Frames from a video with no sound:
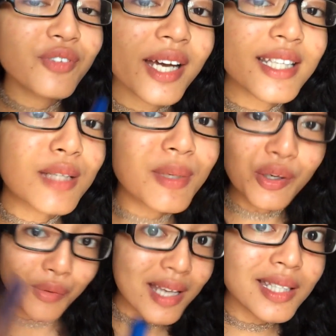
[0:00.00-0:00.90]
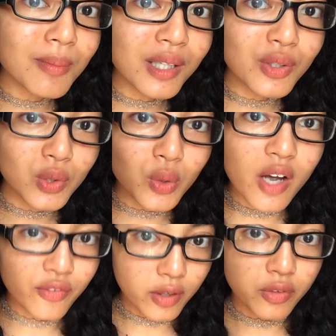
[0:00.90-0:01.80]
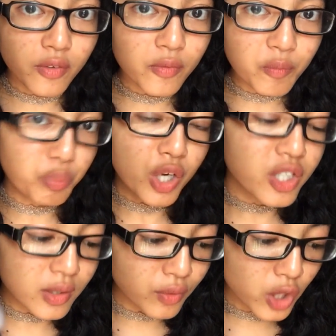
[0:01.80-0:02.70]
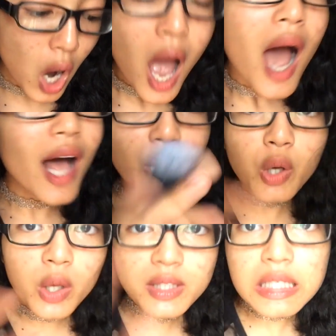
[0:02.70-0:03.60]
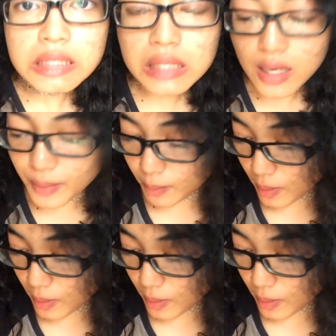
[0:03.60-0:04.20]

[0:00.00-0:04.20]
you guys have been harassing me to do a favorite brushes video. It's coming,